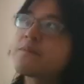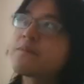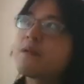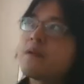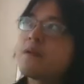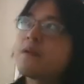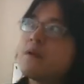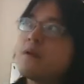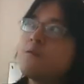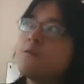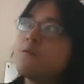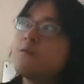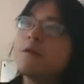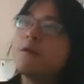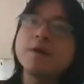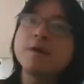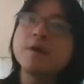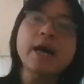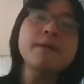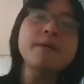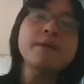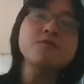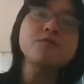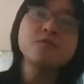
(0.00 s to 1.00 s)
we will come
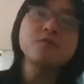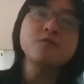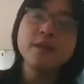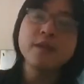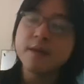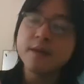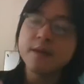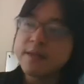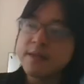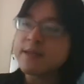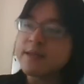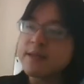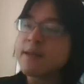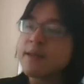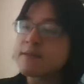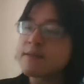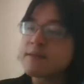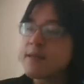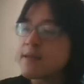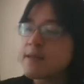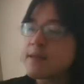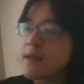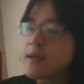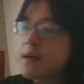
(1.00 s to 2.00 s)
to the details
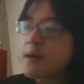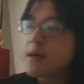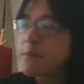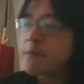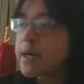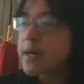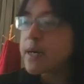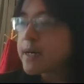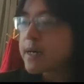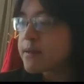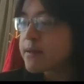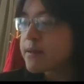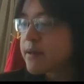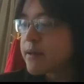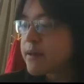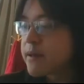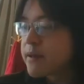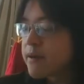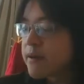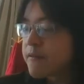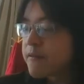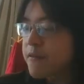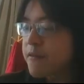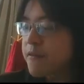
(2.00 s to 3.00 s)
later, but
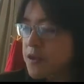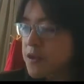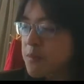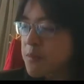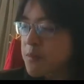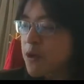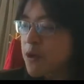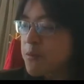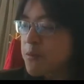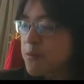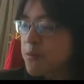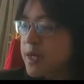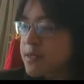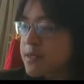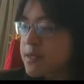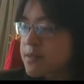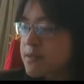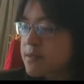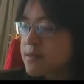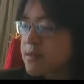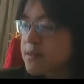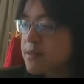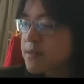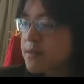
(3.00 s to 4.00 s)
for the moment,
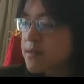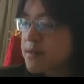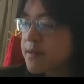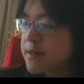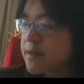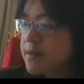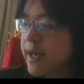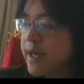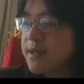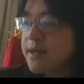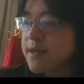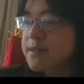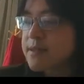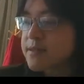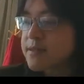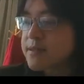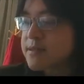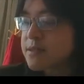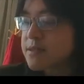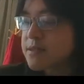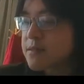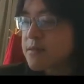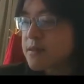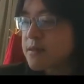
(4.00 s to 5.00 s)
let us
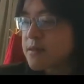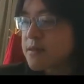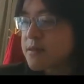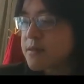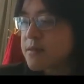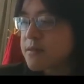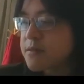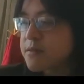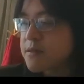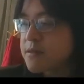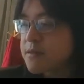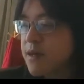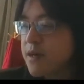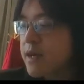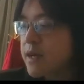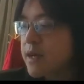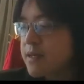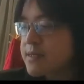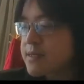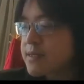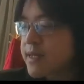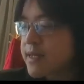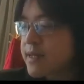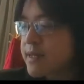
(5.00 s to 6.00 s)

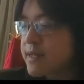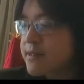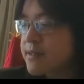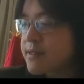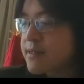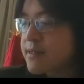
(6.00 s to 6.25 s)
understand that